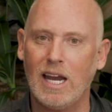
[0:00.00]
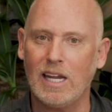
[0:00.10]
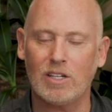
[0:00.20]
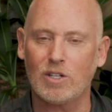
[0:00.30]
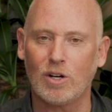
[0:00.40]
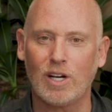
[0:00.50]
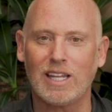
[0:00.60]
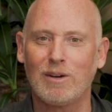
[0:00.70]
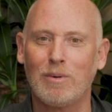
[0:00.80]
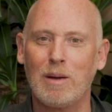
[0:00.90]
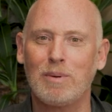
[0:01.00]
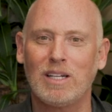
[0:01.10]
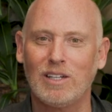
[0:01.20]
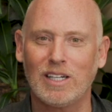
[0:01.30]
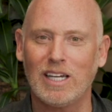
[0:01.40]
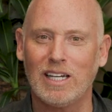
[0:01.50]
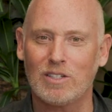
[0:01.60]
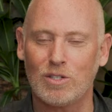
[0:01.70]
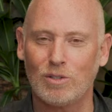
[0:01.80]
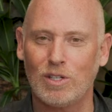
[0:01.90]
any attorney that might be looking
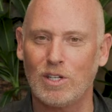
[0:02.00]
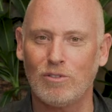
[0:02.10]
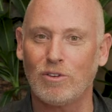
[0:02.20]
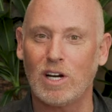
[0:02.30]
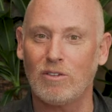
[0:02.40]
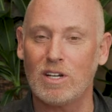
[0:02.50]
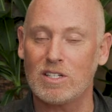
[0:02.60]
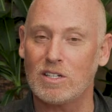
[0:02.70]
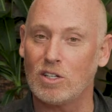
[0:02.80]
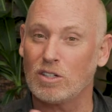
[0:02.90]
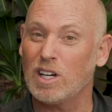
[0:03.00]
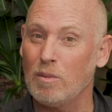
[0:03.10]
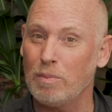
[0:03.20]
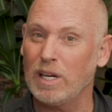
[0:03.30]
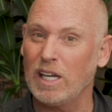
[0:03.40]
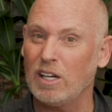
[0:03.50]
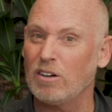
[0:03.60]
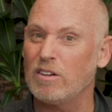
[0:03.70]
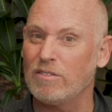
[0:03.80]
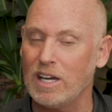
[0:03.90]
at suing you for any reason, your company,
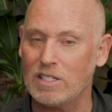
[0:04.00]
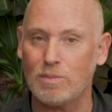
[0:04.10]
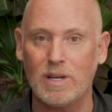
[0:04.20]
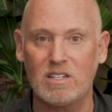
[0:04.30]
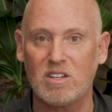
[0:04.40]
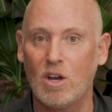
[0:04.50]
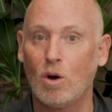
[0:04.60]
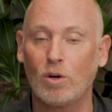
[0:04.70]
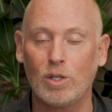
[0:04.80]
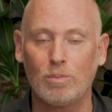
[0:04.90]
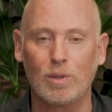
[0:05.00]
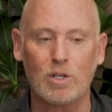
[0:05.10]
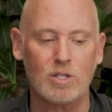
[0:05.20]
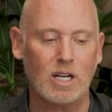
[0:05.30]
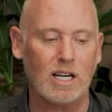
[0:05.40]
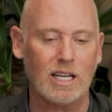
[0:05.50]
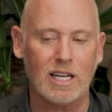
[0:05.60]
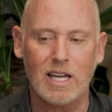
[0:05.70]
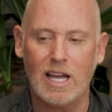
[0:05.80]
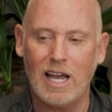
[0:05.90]
your investments, or you
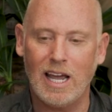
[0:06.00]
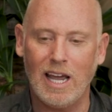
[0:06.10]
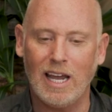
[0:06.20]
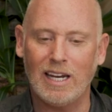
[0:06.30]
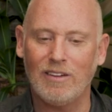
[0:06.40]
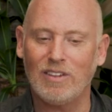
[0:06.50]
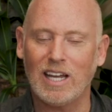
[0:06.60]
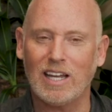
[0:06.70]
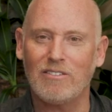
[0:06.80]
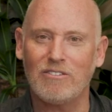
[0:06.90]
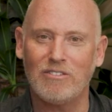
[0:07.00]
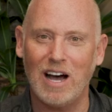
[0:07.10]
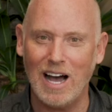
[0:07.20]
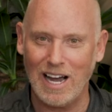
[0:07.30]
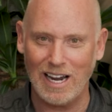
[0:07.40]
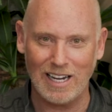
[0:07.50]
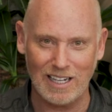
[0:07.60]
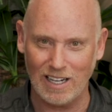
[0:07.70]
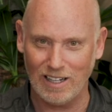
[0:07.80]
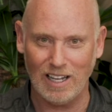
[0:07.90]
personally. And if they can
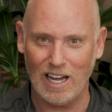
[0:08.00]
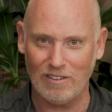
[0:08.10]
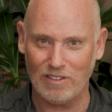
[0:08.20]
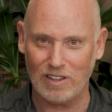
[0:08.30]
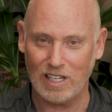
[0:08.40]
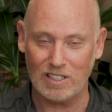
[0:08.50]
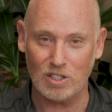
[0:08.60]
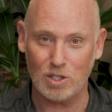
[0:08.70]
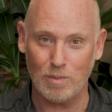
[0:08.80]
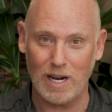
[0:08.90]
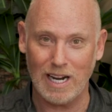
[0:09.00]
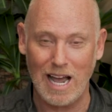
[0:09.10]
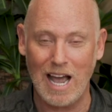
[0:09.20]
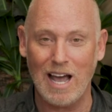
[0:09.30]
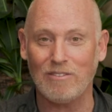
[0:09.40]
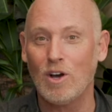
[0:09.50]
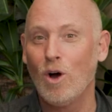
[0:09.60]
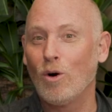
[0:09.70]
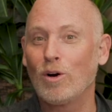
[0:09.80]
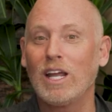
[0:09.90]
find a lot of the things that you might have,
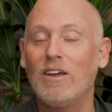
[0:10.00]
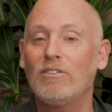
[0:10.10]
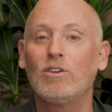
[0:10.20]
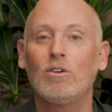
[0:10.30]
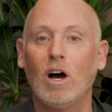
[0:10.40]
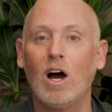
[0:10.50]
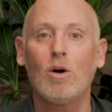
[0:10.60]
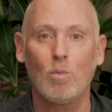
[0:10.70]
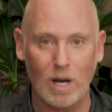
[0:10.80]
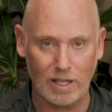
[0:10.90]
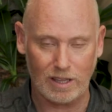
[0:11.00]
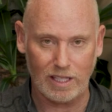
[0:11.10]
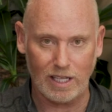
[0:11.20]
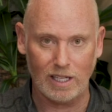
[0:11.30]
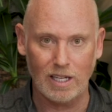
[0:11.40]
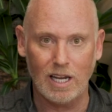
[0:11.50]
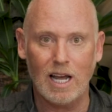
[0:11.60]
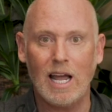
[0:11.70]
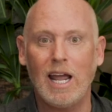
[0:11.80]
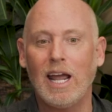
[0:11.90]
or if you are wealthy,
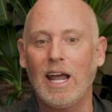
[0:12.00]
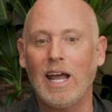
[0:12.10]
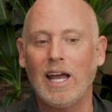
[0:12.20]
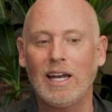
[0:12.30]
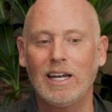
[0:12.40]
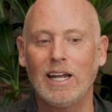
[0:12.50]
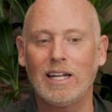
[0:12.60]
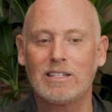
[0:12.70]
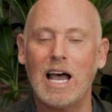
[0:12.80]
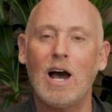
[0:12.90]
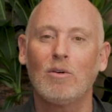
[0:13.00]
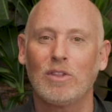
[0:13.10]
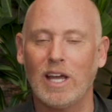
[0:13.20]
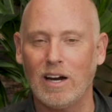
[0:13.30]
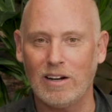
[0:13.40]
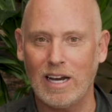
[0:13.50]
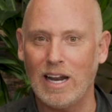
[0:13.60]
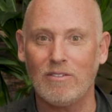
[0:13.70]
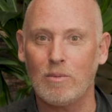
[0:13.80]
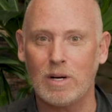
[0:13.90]
and it's out there and
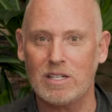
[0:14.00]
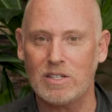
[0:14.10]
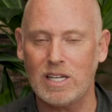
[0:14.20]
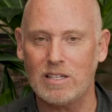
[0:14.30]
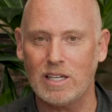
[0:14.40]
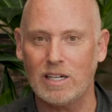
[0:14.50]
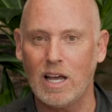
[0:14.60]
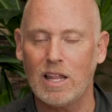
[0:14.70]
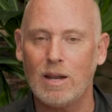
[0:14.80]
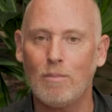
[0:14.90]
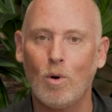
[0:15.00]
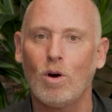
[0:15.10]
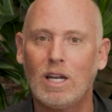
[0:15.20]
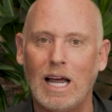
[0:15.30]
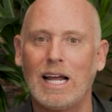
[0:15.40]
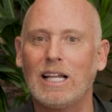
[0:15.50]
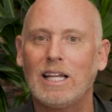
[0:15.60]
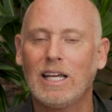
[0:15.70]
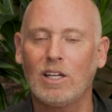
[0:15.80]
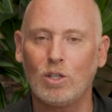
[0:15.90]
everybody sees it, then more
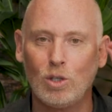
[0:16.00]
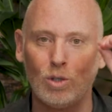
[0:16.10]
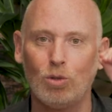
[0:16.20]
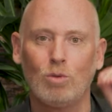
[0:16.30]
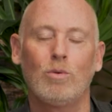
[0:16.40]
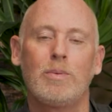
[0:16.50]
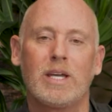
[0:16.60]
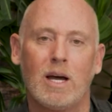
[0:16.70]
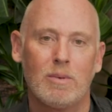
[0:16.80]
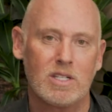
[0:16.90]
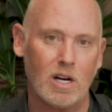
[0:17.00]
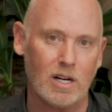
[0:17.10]
likely you will become a